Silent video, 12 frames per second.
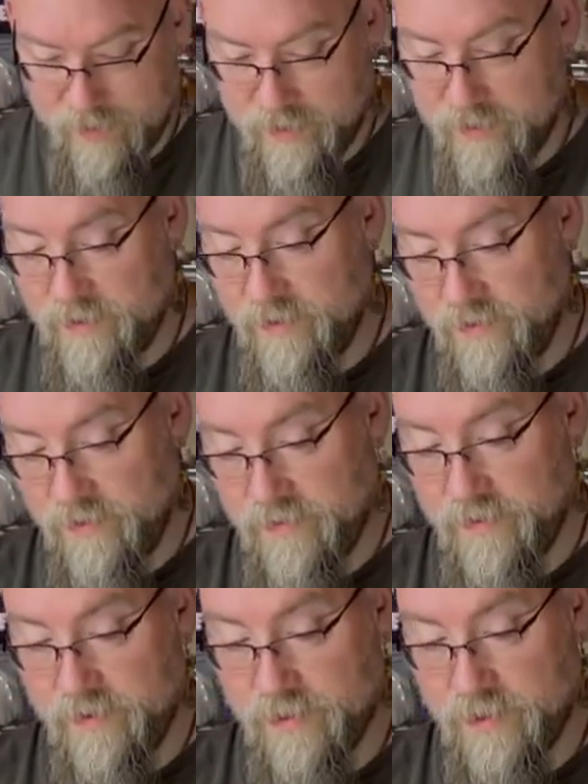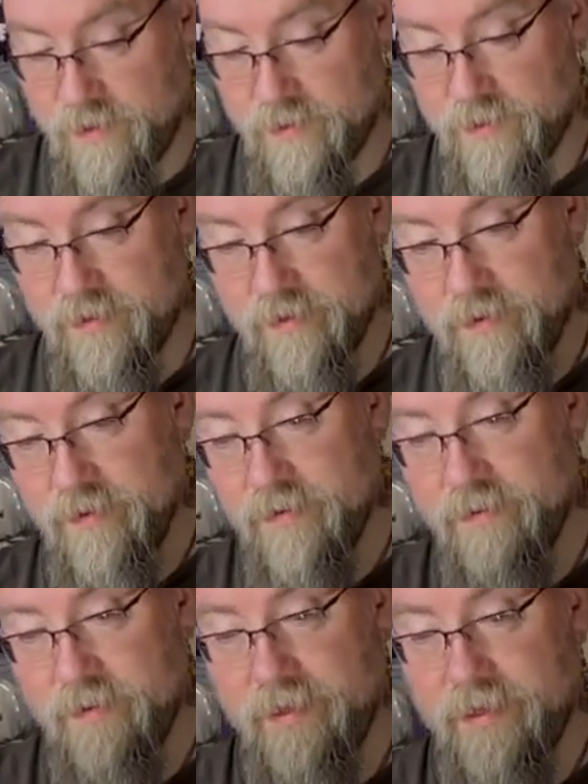So there's also
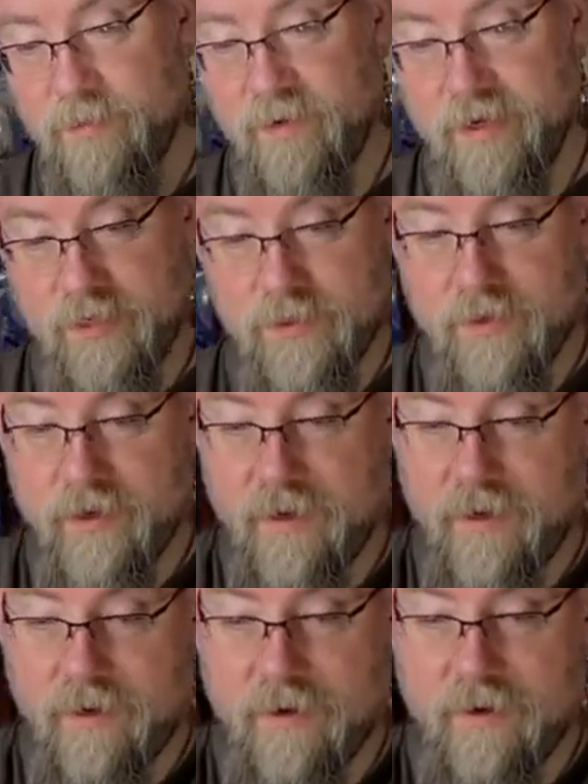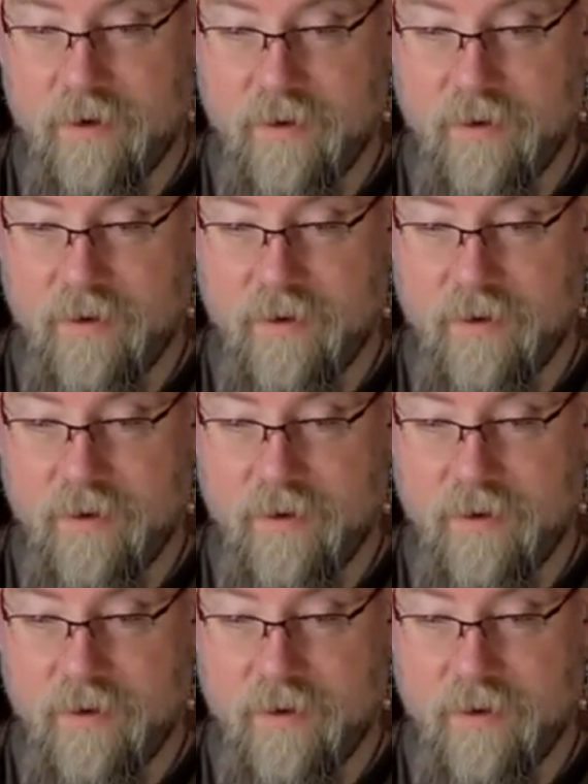this piece right here.